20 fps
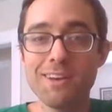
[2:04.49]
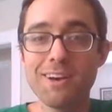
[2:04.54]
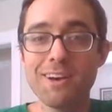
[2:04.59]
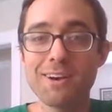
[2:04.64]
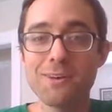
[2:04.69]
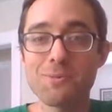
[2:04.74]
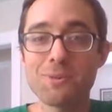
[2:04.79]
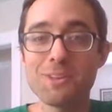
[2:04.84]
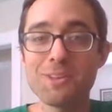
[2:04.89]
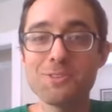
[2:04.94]

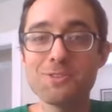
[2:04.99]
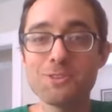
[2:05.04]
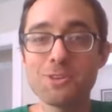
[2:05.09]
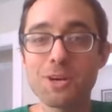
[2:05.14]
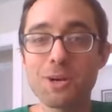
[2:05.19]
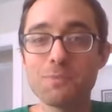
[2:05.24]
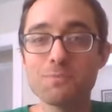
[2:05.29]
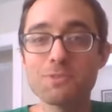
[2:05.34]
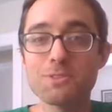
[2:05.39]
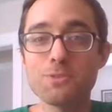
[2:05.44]
Uh, we need your
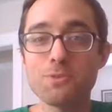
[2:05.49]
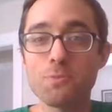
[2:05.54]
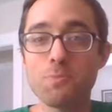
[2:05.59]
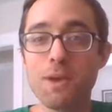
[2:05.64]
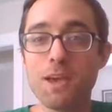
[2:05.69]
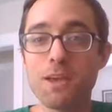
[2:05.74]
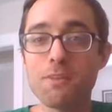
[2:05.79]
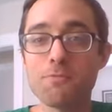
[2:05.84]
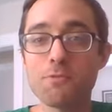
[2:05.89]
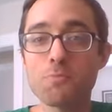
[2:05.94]
help to
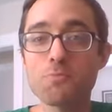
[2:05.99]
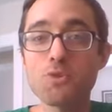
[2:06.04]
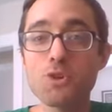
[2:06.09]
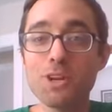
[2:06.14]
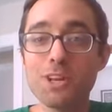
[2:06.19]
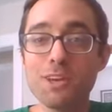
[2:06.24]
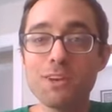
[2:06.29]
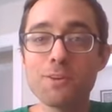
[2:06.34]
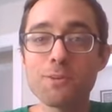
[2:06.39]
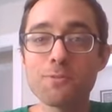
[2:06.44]
pay for
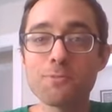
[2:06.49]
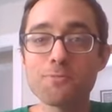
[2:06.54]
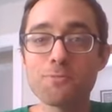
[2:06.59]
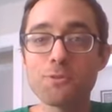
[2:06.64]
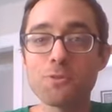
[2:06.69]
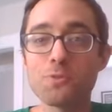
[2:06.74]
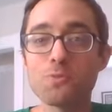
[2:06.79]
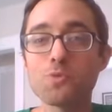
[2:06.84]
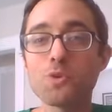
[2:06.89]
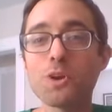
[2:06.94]
printing,
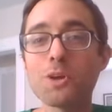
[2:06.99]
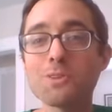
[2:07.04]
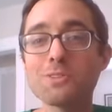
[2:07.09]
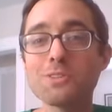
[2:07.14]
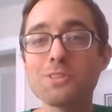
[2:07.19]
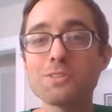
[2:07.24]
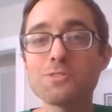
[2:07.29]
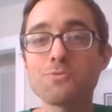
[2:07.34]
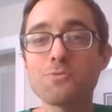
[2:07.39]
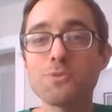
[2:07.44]
for
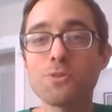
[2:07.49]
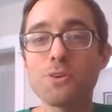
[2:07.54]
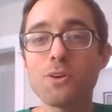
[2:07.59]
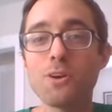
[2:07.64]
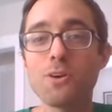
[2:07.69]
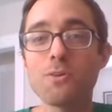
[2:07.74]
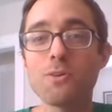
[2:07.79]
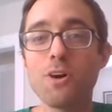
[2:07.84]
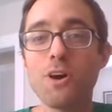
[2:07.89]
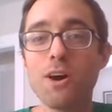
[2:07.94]
royalties, for
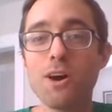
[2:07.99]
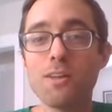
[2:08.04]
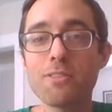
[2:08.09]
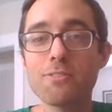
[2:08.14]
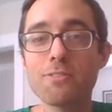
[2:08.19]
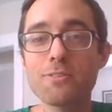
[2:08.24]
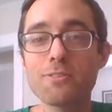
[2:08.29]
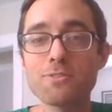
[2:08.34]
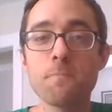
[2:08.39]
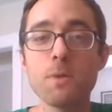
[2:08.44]
our
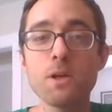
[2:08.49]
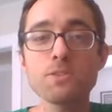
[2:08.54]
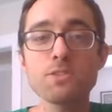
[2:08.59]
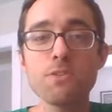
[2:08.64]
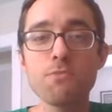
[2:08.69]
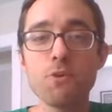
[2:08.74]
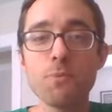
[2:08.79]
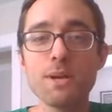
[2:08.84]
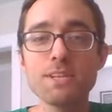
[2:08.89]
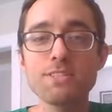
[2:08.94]
authors. I'll
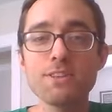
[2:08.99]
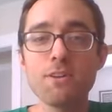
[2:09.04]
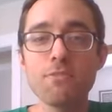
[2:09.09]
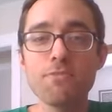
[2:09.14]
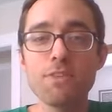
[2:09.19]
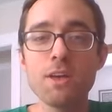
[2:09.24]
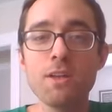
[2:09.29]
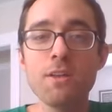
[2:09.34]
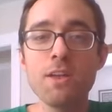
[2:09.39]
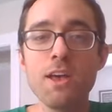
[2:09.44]
say for
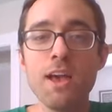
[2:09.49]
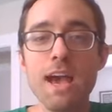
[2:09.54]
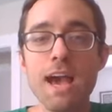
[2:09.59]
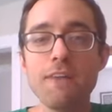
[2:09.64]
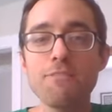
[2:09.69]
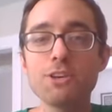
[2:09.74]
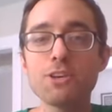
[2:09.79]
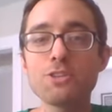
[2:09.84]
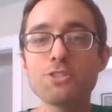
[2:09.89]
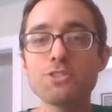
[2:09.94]
myself that
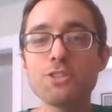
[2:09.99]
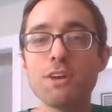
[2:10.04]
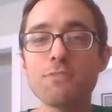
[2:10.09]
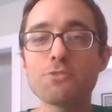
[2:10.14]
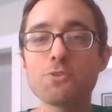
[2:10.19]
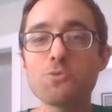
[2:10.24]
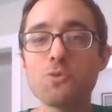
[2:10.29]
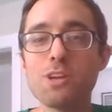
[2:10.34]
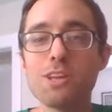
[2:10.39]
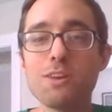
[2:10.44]
having good
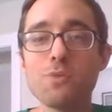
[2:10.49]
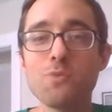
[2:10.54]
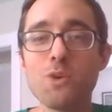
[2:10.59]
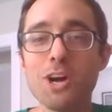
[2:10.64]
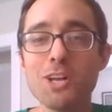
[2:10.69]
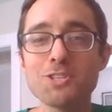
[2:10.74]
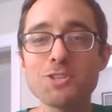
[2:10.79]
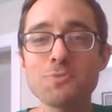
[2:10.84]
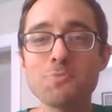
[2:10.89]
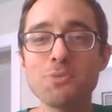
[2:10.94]
stuff to read and
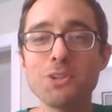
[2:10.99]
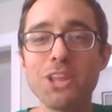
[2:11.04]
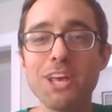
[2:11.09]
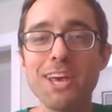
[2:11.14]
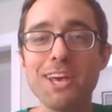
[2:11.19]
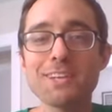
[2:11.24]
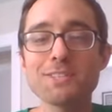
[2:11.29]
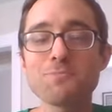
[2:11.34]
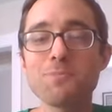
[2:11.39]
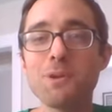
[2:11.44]
watch and
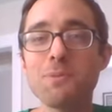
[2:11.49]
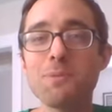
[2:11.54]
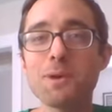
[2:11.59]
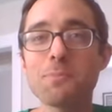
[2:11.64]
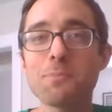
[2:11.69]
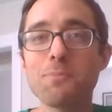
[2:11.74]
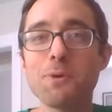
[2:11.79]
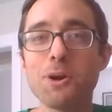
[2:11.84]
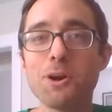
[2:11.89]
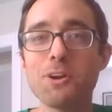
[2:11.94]
play has been a
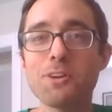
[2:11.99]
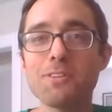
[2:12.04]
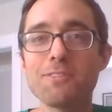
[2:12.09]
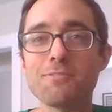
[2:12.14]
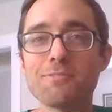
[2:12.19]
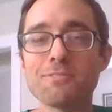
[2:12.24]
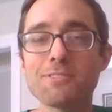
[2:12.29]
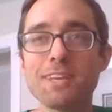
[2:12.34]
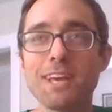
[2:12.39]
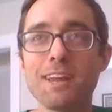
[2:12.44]
big part
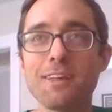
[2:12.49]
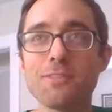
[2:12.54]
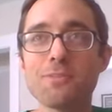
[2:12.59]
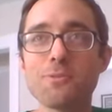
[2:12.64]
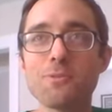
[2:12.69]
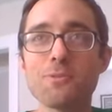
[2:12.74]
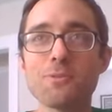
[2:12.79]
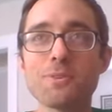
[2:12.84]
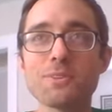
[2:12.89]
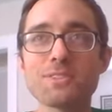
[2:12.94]
of getting
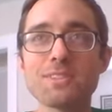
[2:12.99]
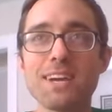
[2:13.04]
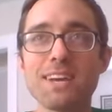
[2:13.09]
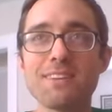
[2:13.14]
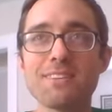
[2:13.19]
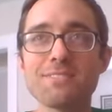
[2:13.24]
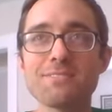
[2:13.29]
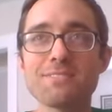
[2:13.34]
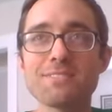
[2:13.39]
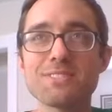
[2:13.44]
through this
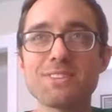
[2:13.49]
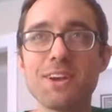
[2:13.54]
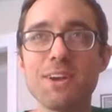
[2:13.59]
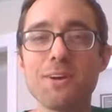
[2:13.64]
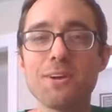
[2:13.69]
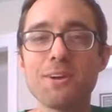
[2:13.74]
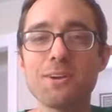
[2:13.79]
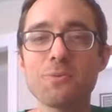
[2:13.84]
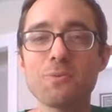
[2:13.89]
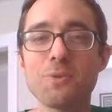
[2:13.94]
kind of
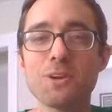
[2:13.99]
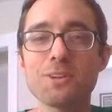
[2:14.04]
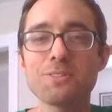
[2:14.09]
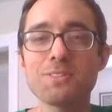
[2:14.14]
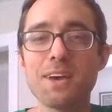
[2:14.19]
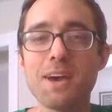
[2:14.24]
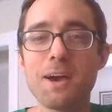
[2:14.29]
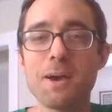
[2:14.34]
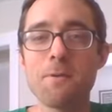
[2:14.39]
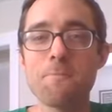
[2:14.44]
scary and weird
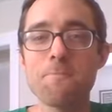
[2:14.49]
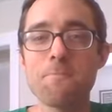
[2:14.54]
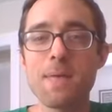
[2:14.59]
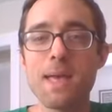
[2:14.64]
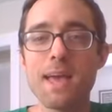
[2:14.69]
time.